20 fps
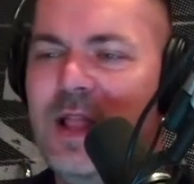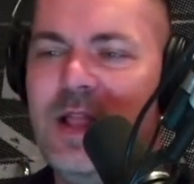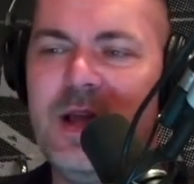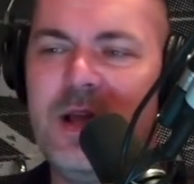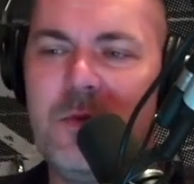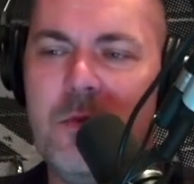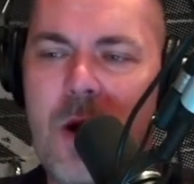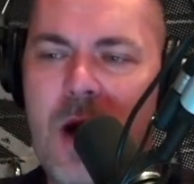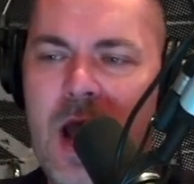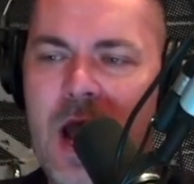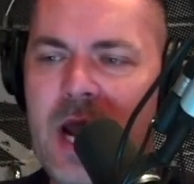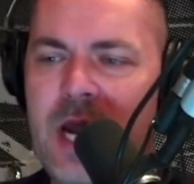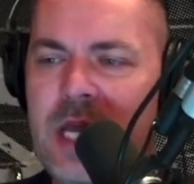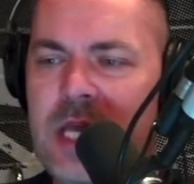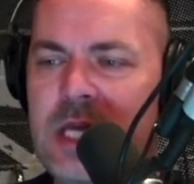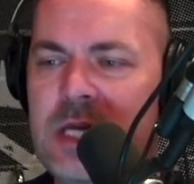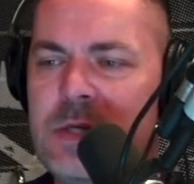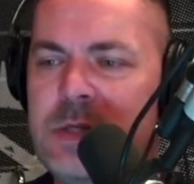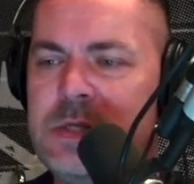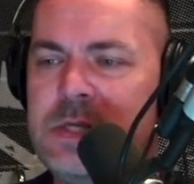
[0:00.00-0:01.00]
Like, why are
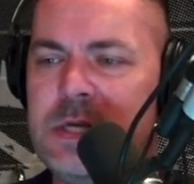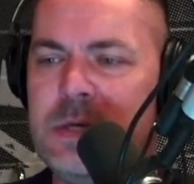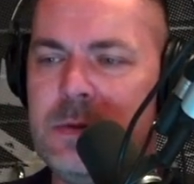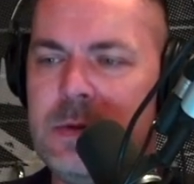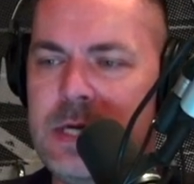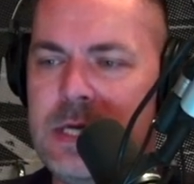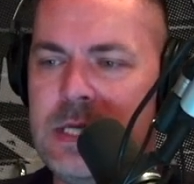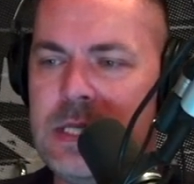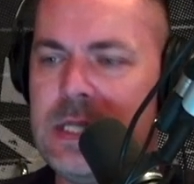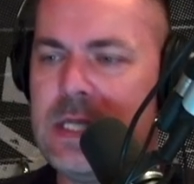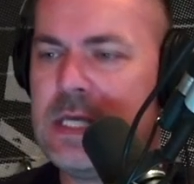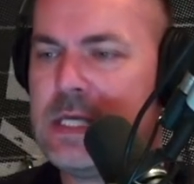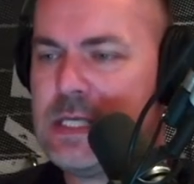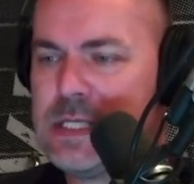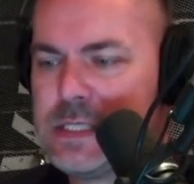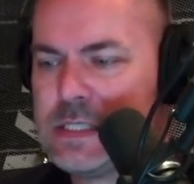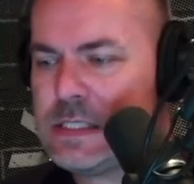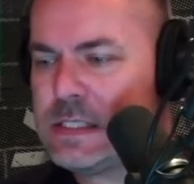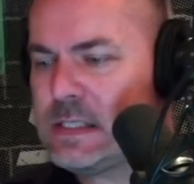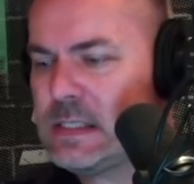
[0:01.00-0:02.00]
you doing he this? does
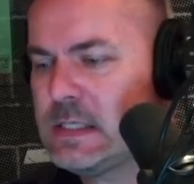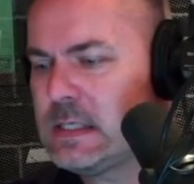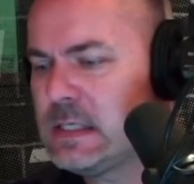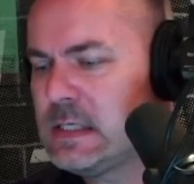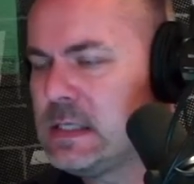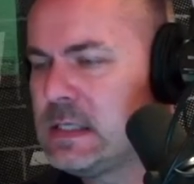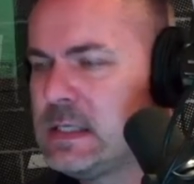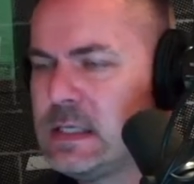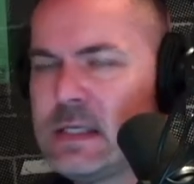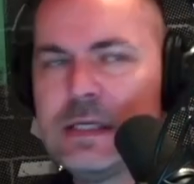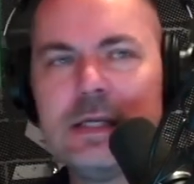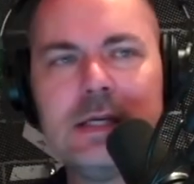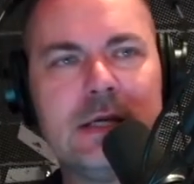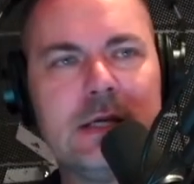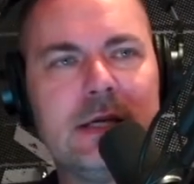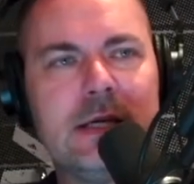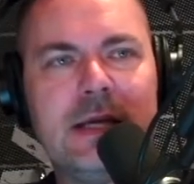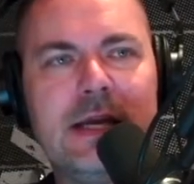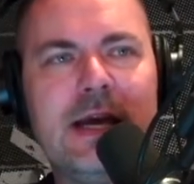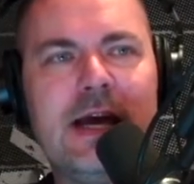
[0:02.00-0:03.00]
like the oh, audience right.
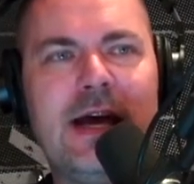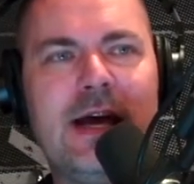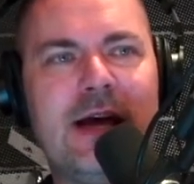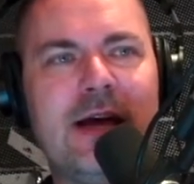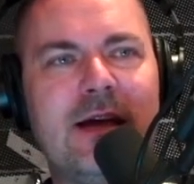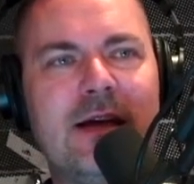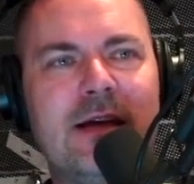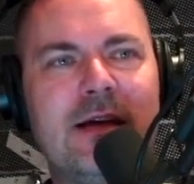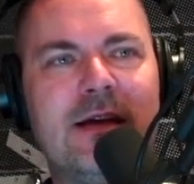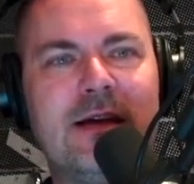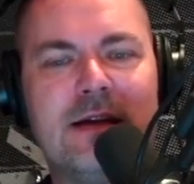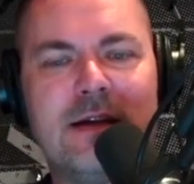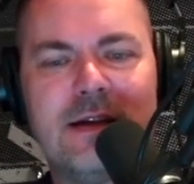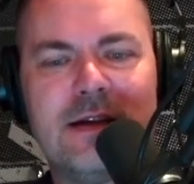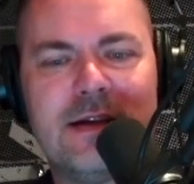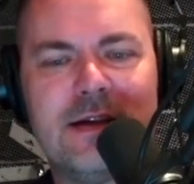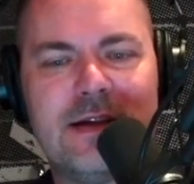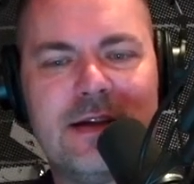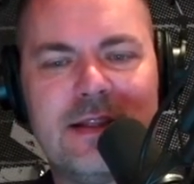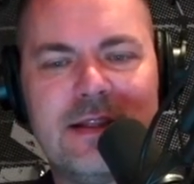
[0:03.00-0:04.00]
voice. yeah, Yeah.
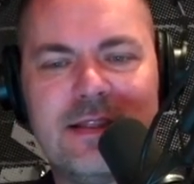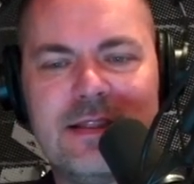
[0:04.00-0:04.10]
and he's